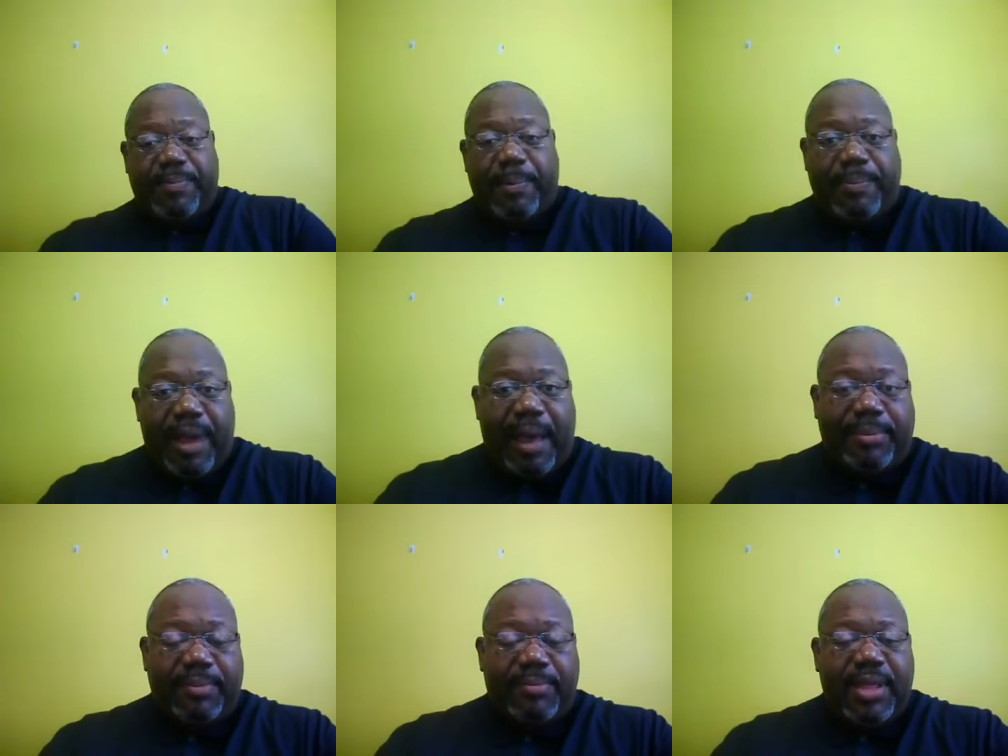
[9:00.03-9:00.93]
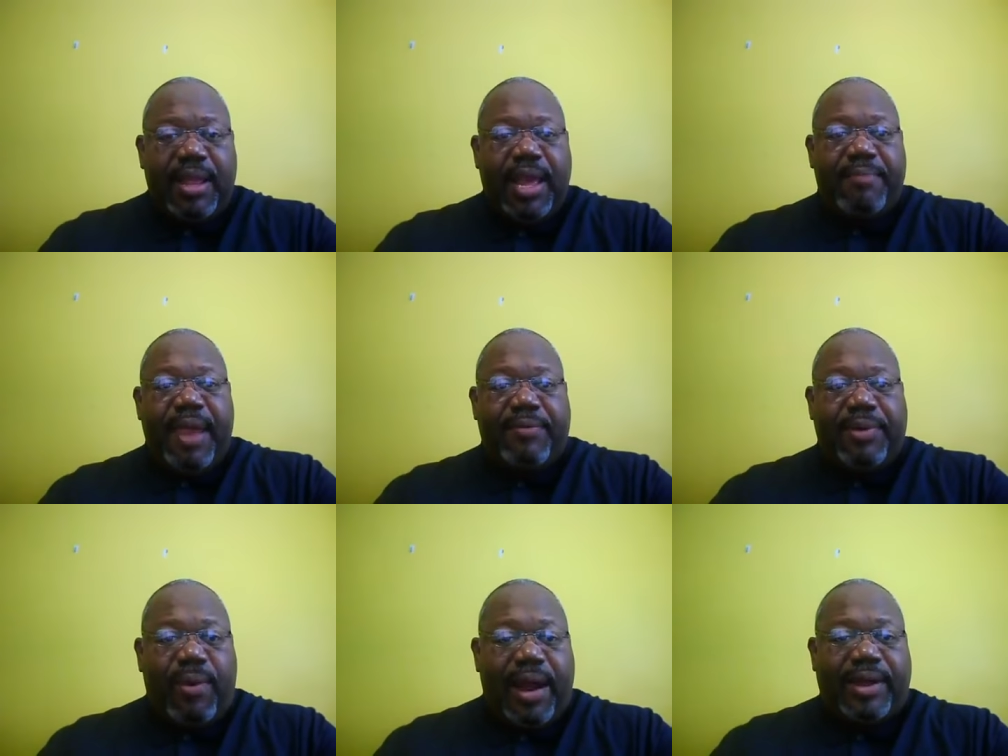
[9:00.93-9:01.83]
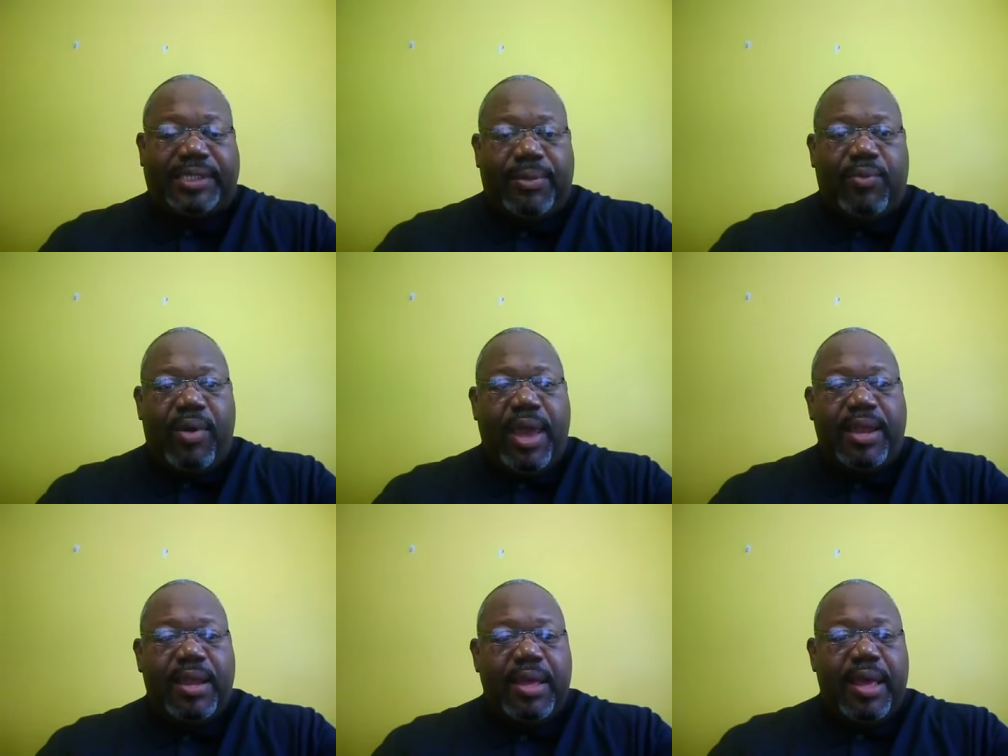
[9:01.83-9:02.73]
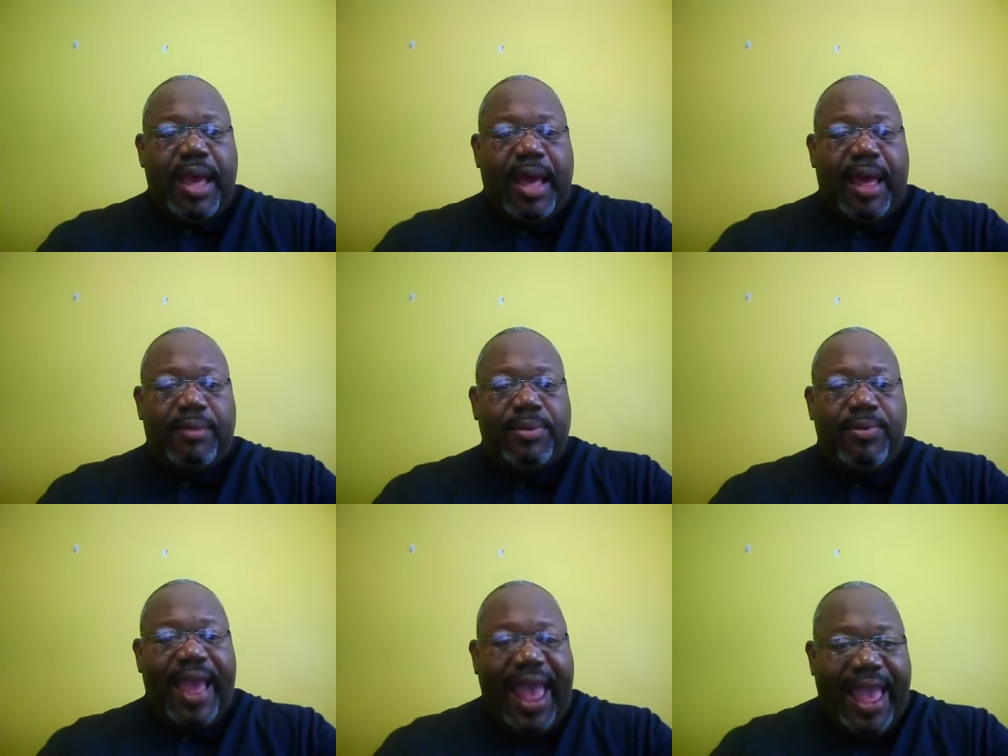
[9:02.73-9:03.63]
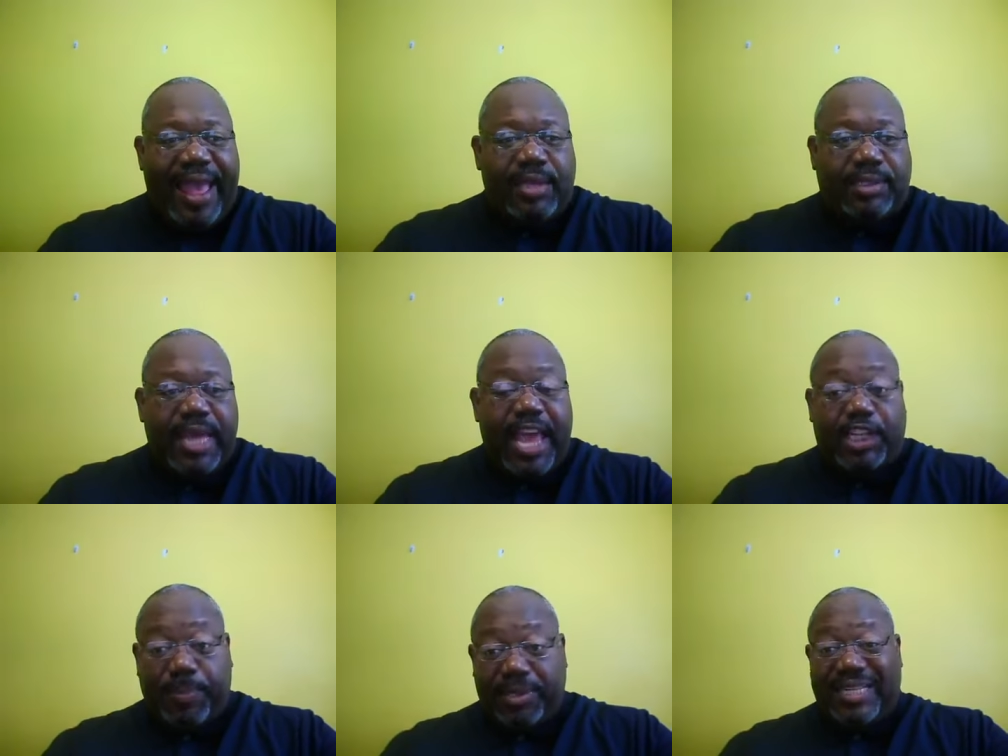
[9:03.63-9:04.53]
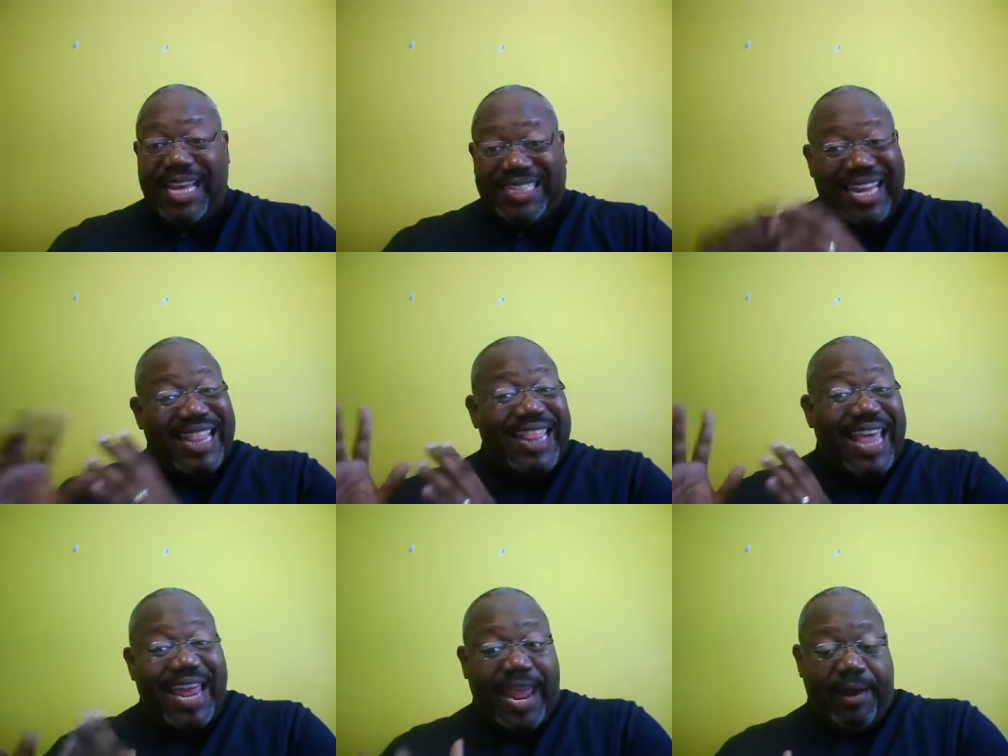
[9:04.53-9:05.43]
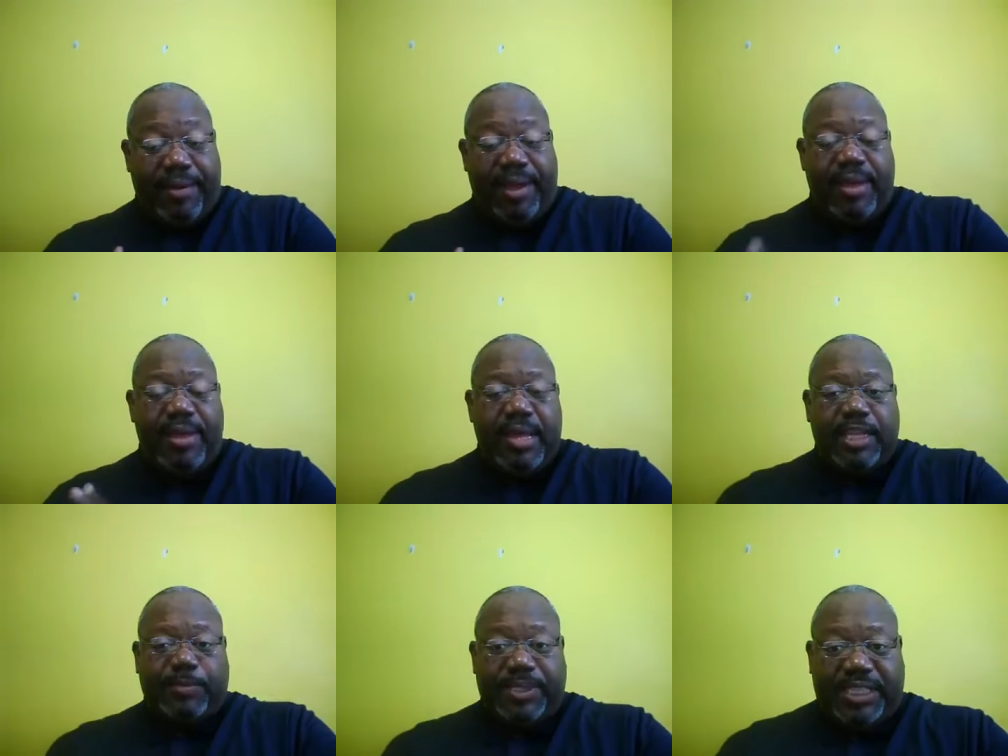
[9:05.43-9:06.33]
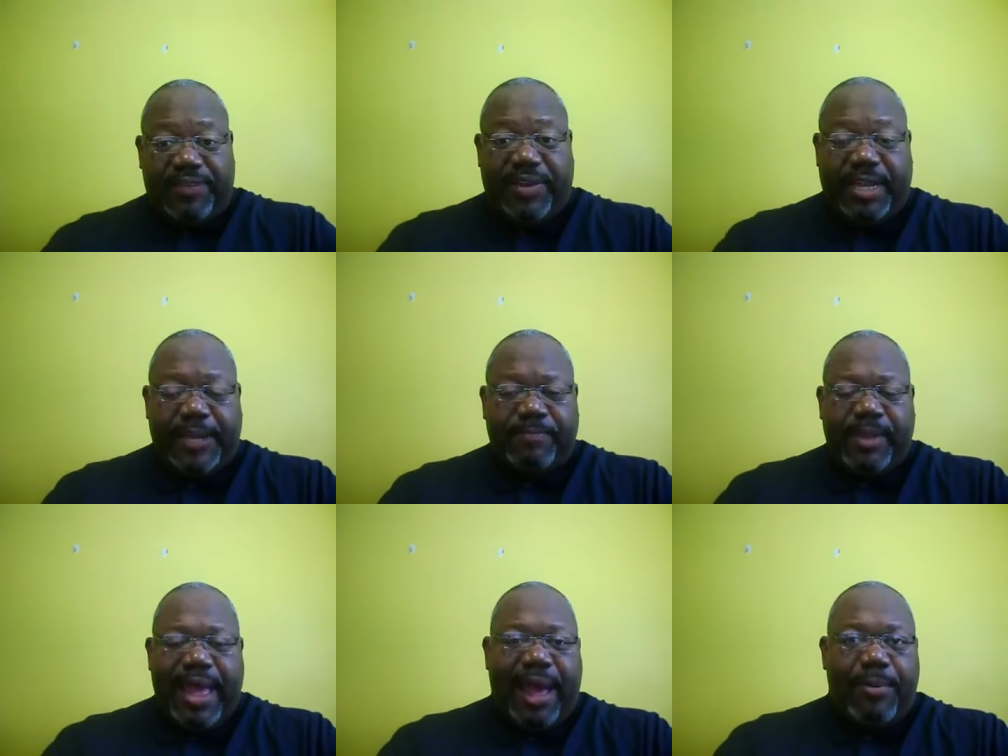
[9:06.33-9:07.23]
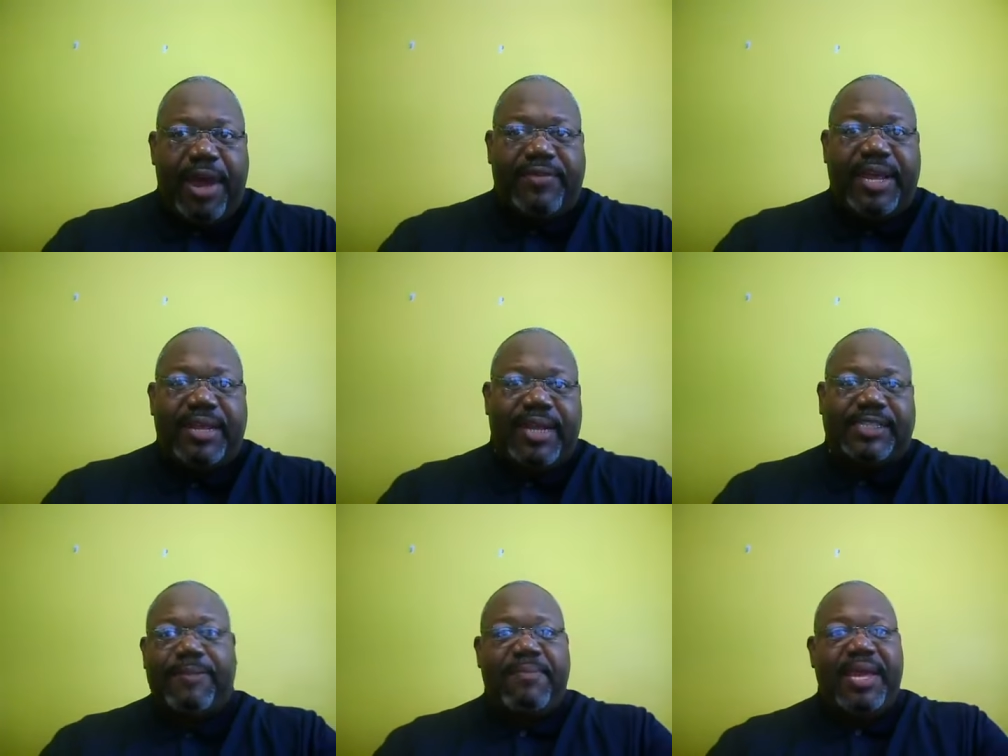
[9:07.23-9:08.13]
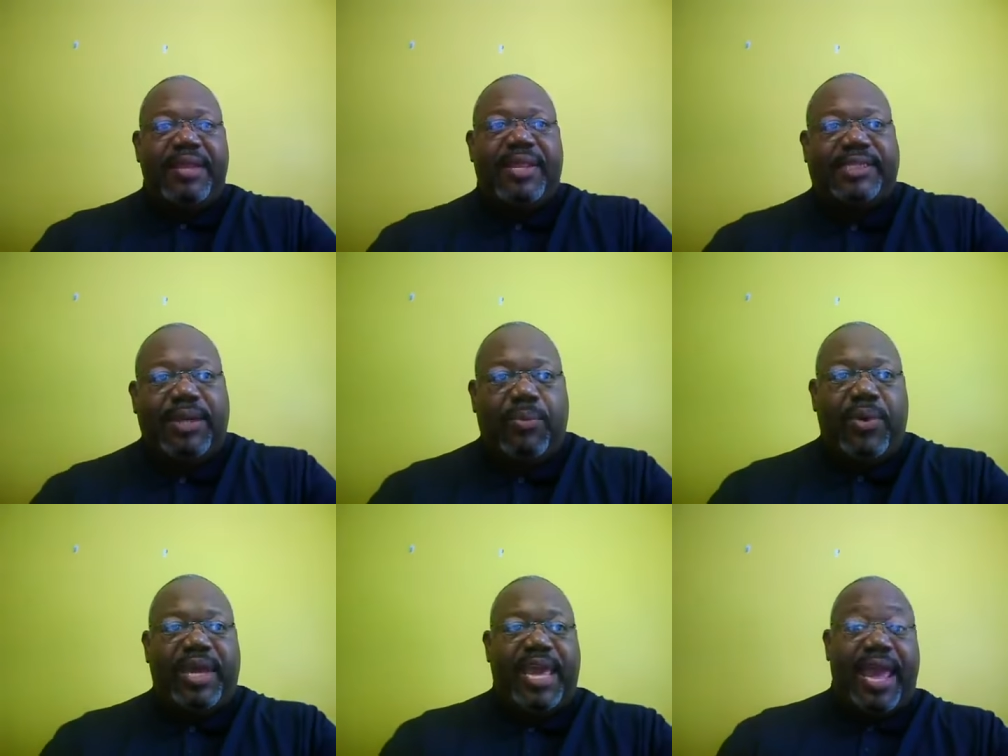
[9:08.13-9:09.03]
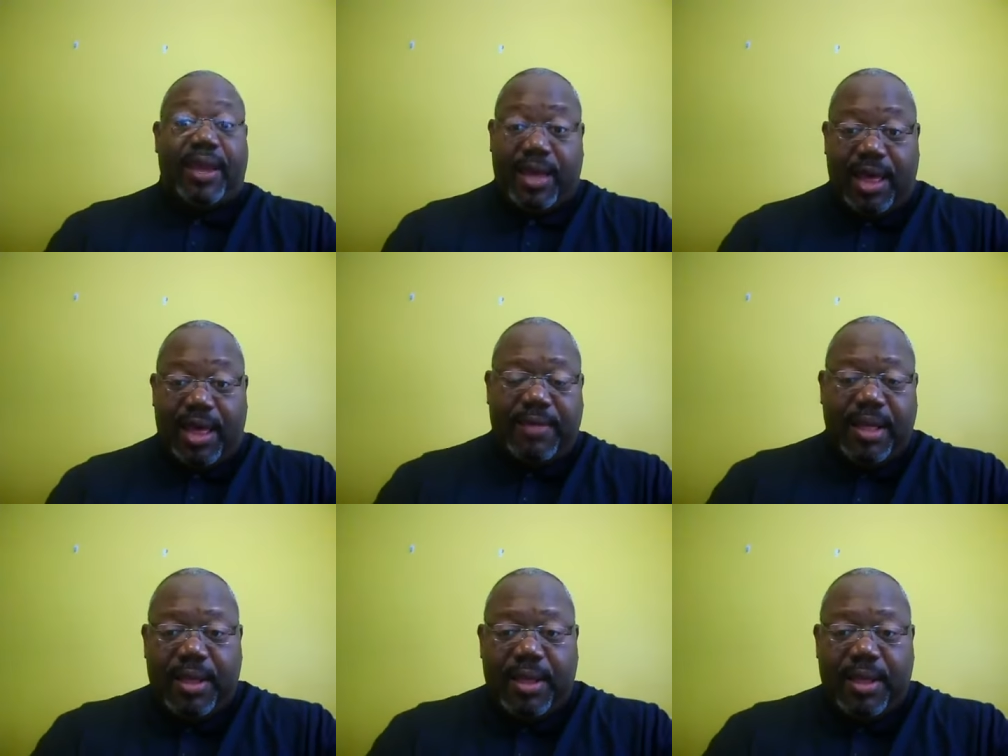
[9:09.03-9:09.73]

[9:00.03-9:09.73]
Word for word: deeper problem, it may require someone um, who has expertise in that area specifically. However, it doesn't mean that someone can't come